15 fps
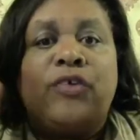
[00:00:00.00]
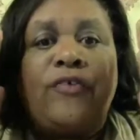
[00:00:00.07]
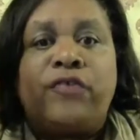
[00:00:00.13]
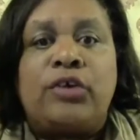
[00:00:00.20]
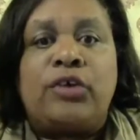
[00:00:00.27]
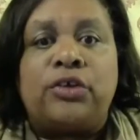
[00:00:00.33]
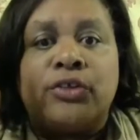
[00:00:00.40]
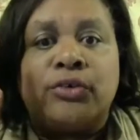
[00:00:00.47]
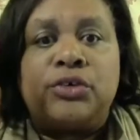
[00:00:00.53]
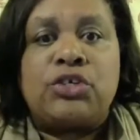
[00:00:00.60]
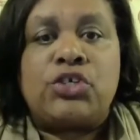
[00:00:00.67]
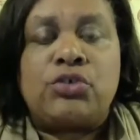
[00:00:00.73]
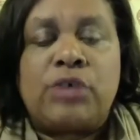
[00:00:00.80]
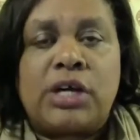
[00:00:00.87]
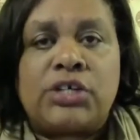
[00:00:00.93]
for
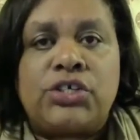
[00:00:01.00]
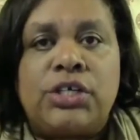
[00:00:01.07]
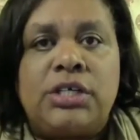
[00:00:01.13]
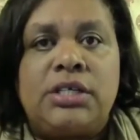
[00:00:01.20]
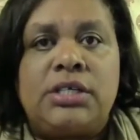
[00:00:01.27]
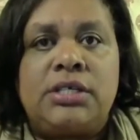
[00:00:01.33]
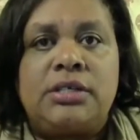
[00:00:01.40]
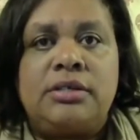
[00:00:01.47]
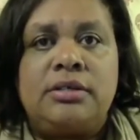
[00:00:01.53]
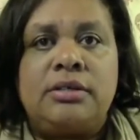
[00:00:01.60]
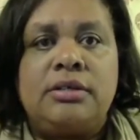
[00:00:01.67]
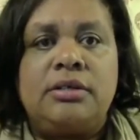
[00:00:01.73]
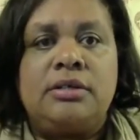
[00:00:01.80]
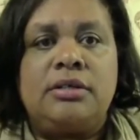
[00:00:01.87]
further instructions.